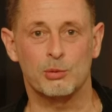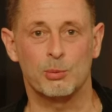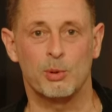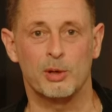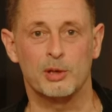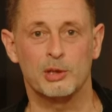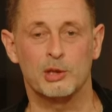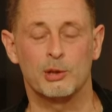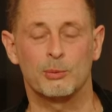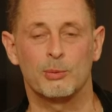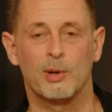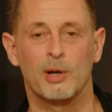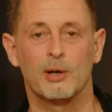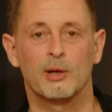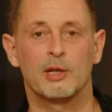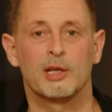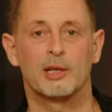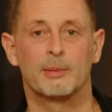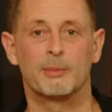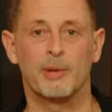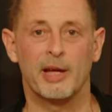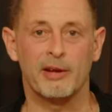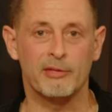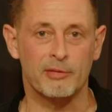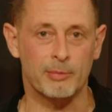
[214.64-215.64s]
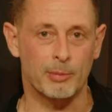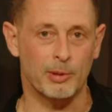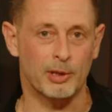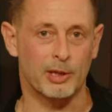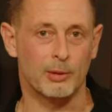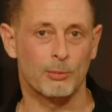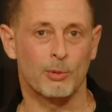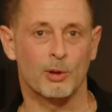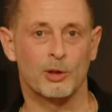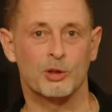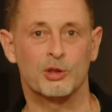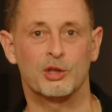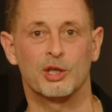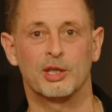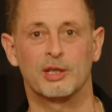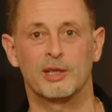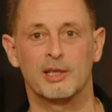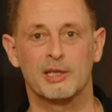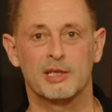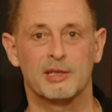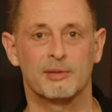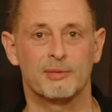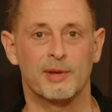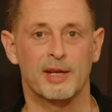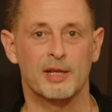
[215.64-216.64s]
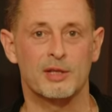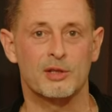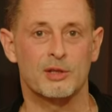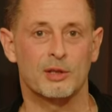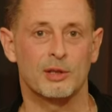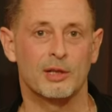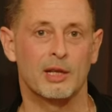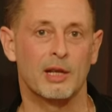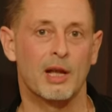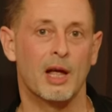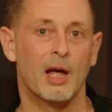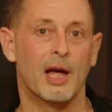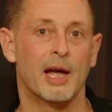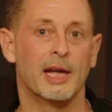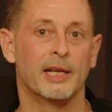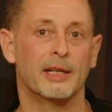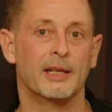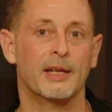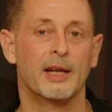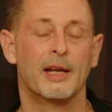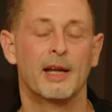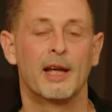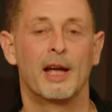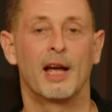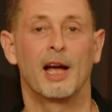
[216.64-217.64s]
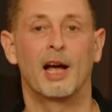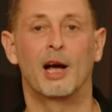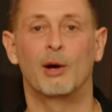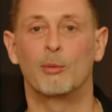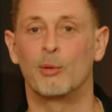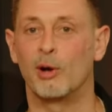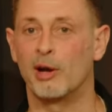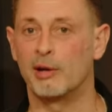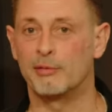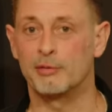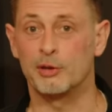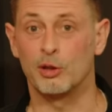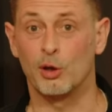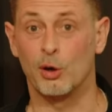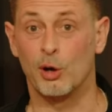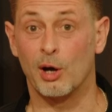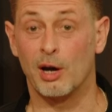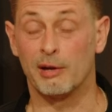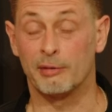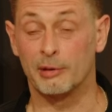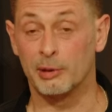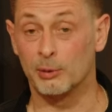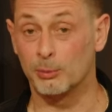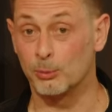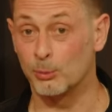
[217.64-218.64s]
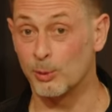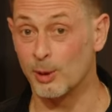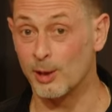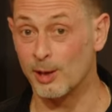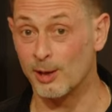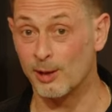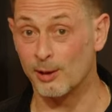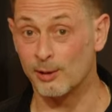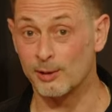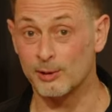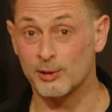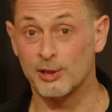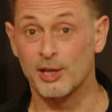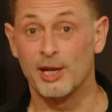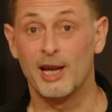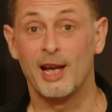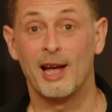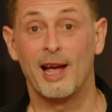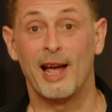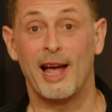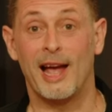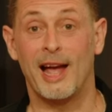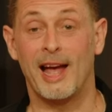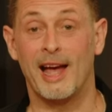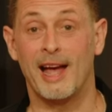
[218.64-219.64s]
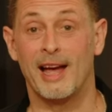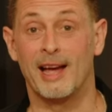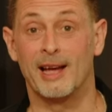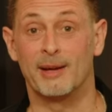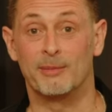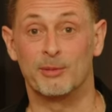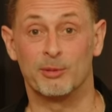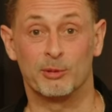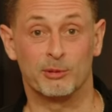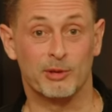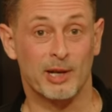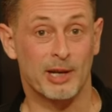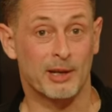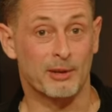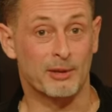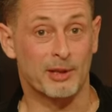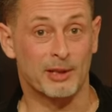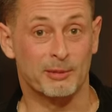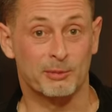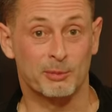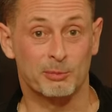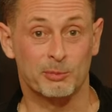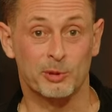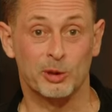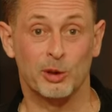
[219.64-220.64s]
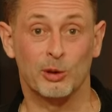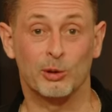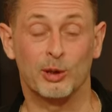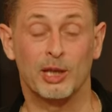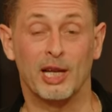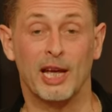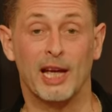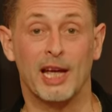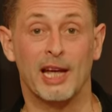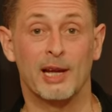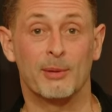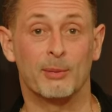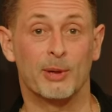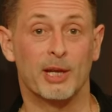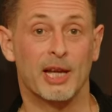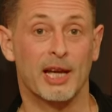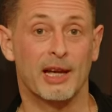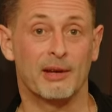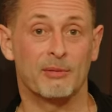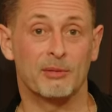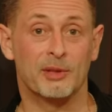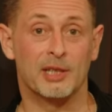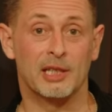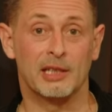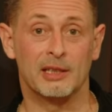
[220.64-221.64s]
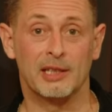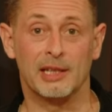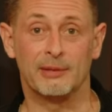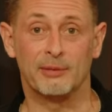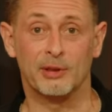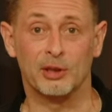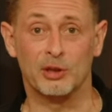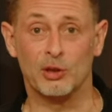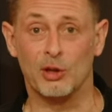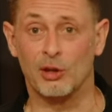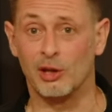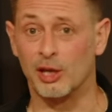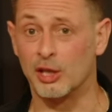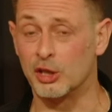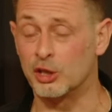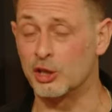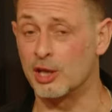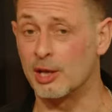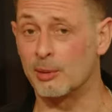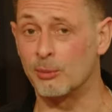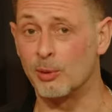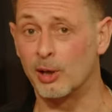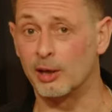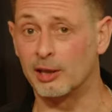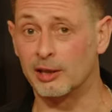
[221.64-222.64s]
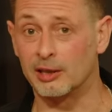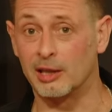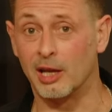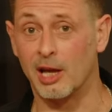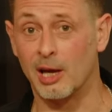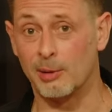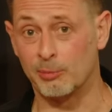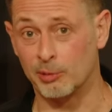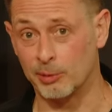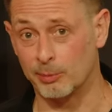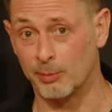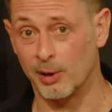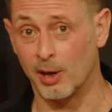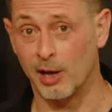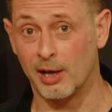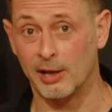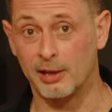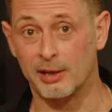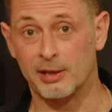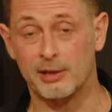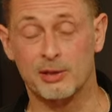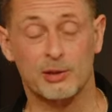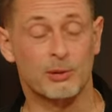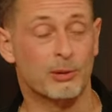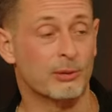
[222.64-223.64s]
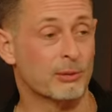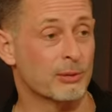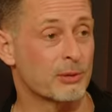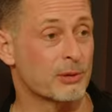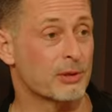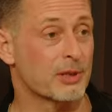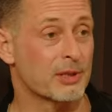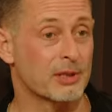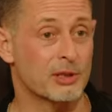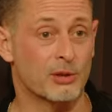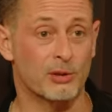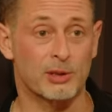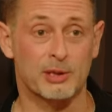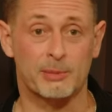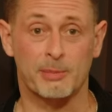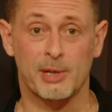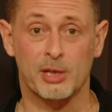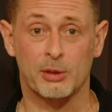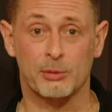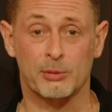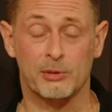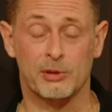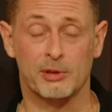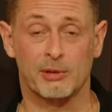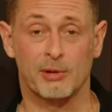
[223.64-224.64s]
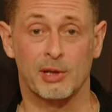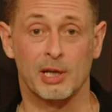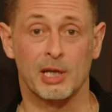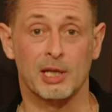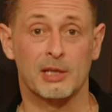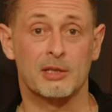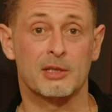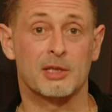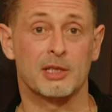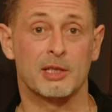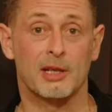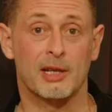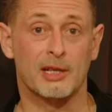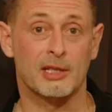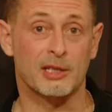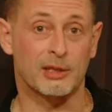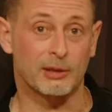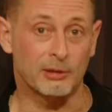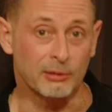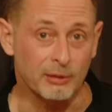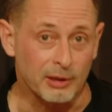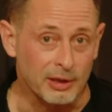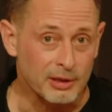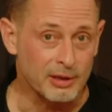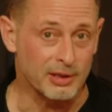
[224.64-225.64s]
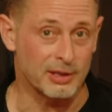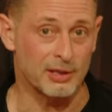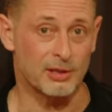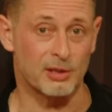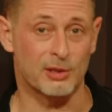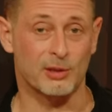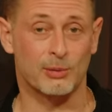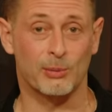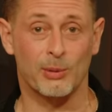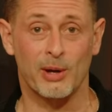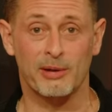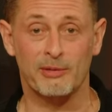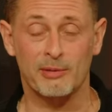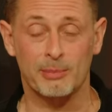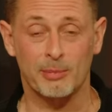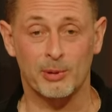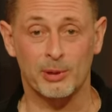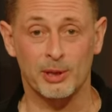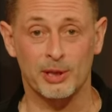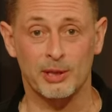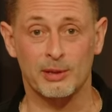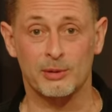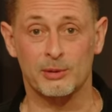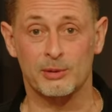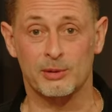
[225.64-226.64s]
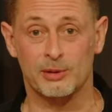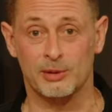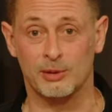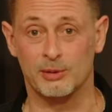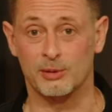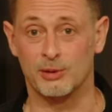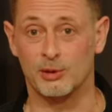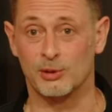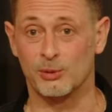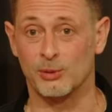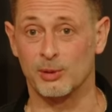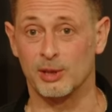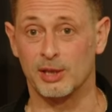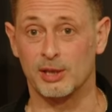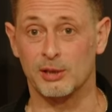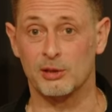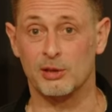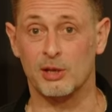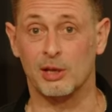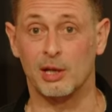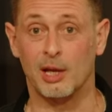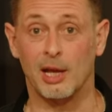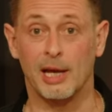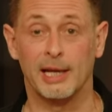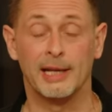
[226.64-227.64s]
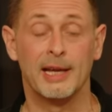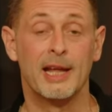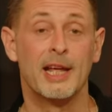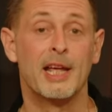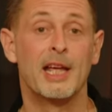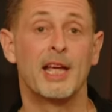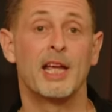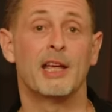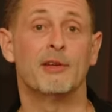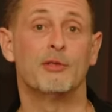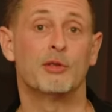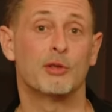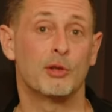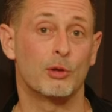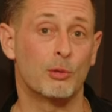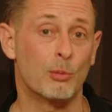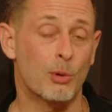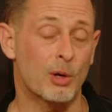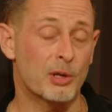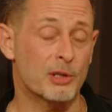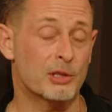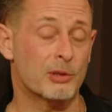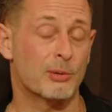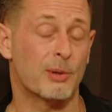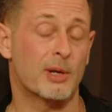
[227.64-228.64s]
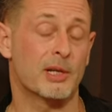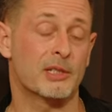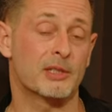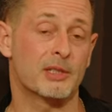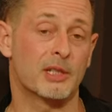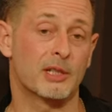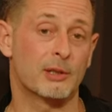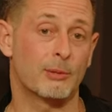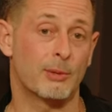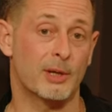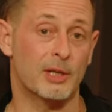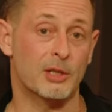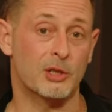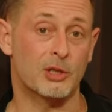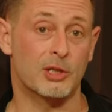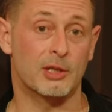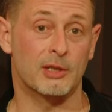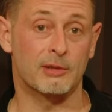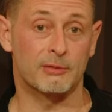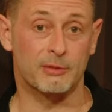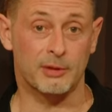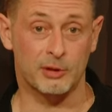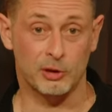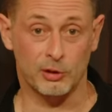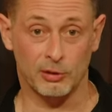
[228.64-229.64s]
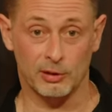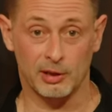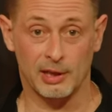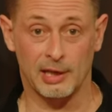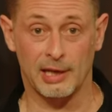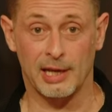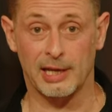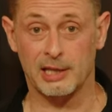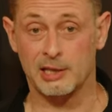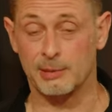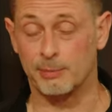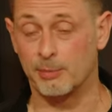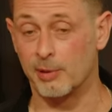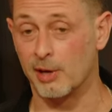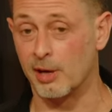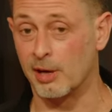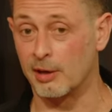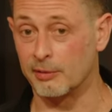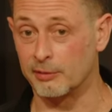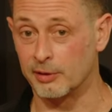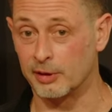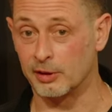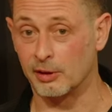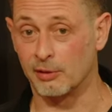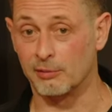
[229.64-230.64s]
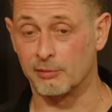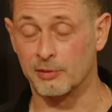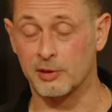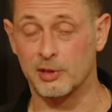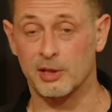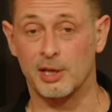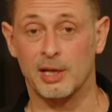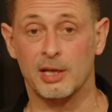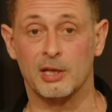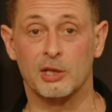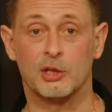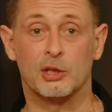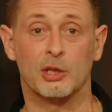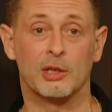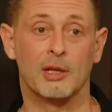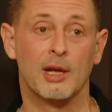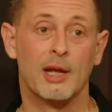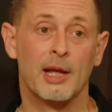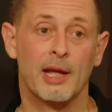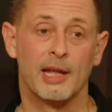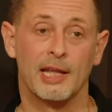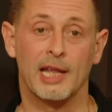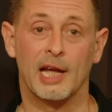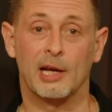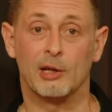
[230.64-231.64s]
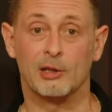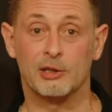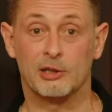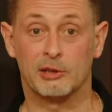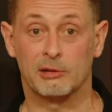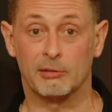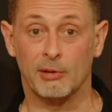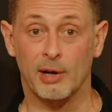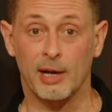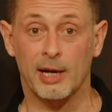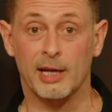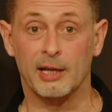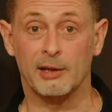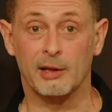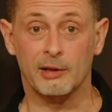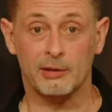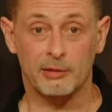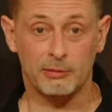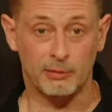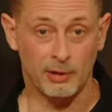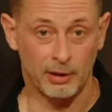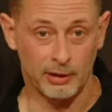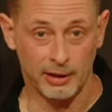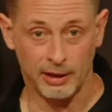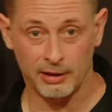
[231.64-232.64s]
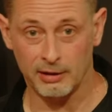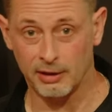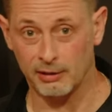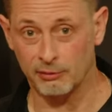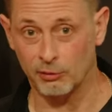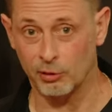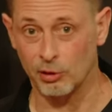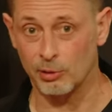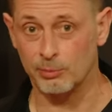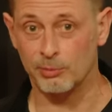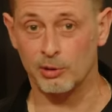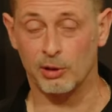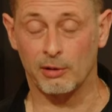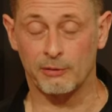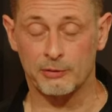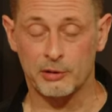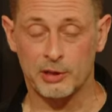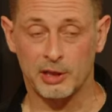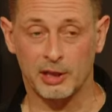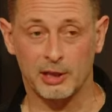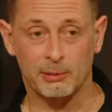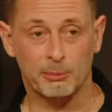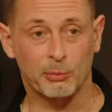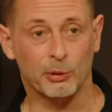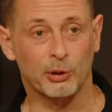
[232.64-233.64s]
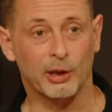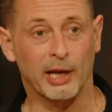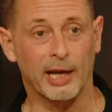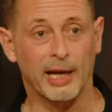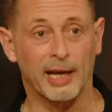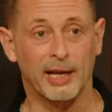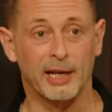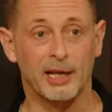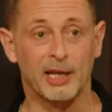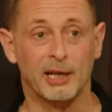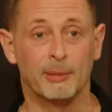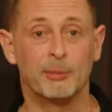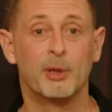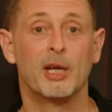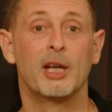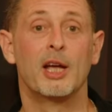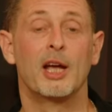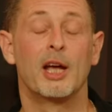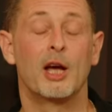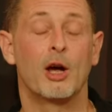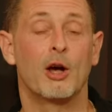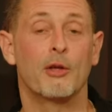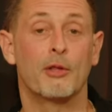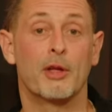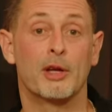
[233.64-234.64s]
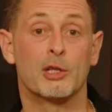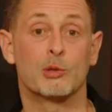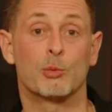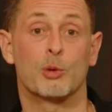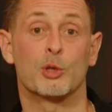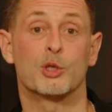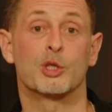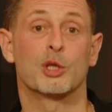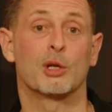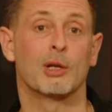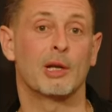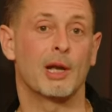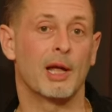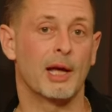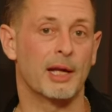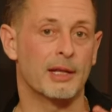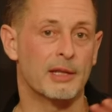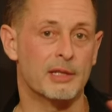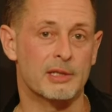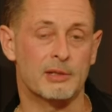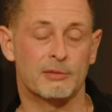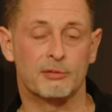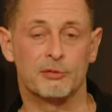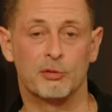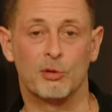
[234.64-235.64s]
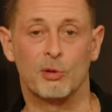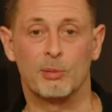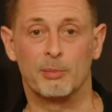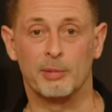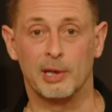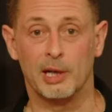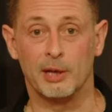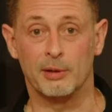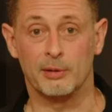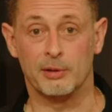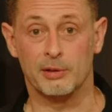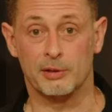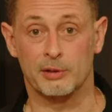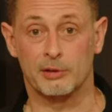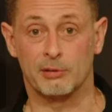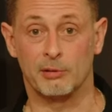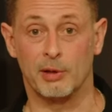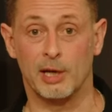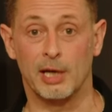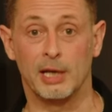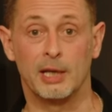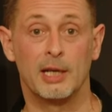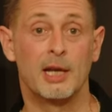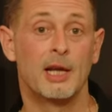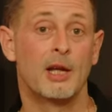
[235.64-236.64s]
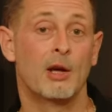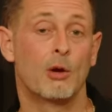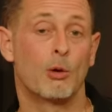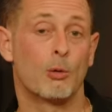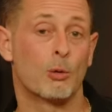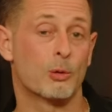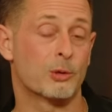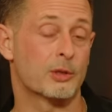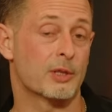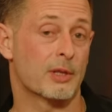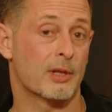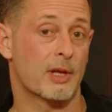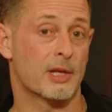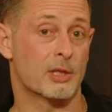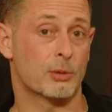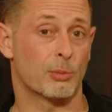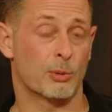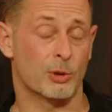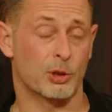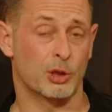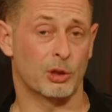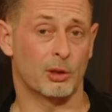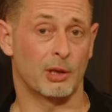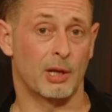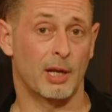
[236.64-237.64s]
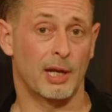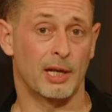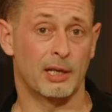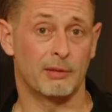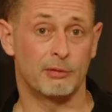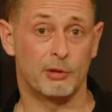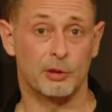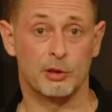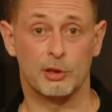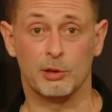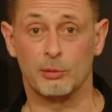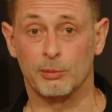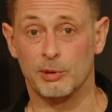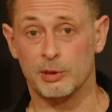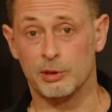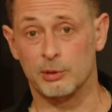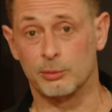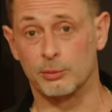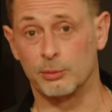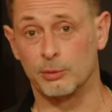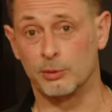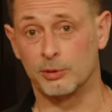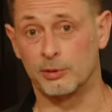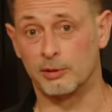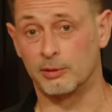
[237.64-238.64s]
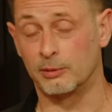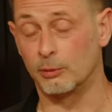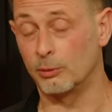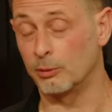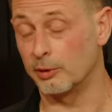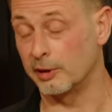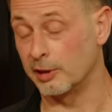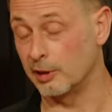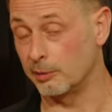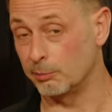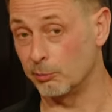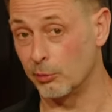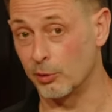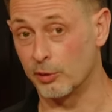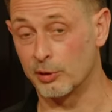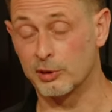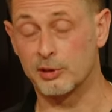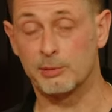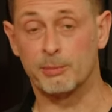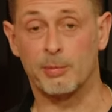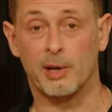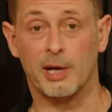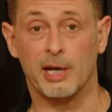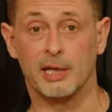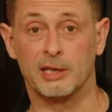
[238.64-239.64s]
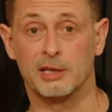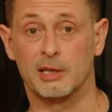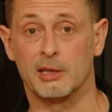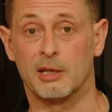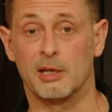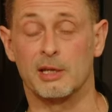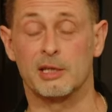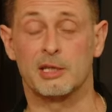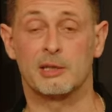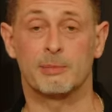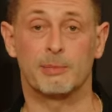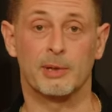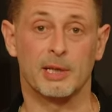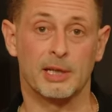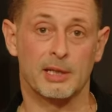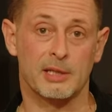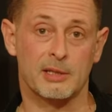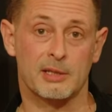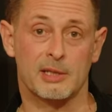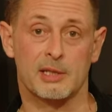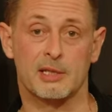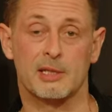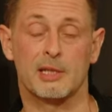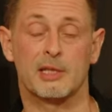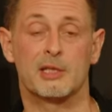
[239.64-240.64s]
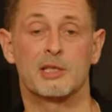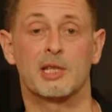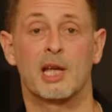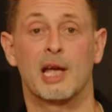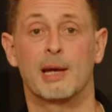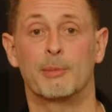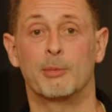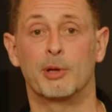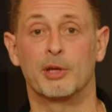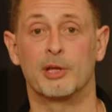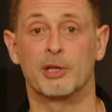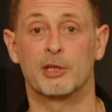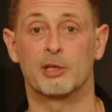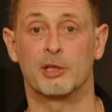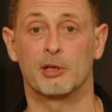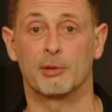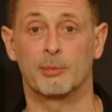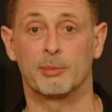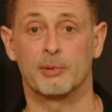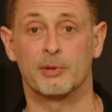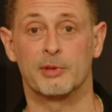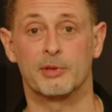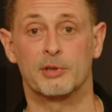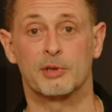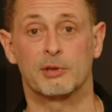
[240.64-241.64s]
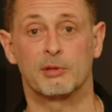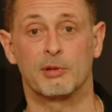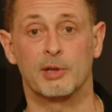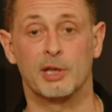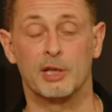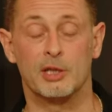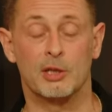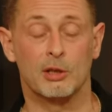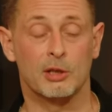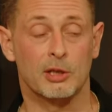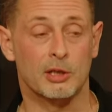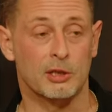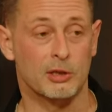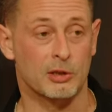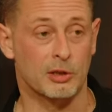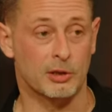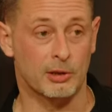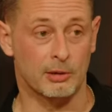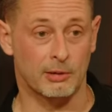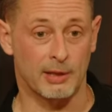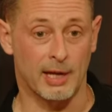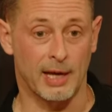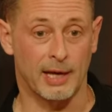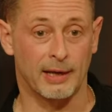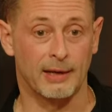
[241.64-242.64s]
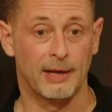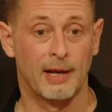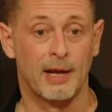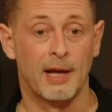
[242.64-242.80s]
want to welcome everybody watching this event online, wherever you are in the world. Around the UK, we have the Living Knowledge Network Library Partners who are also doing special screenings tonight. So greetings to everybody who's joining us online. If you want to ask a question during the latter part of the conversation, that's great. In the room, you obviously can put your hand up. Those watching online, there's a form below the screen. Also, those watching online, if you do want to order any books by tonight's speakers, there's a tab at the top of the screen, you can do that.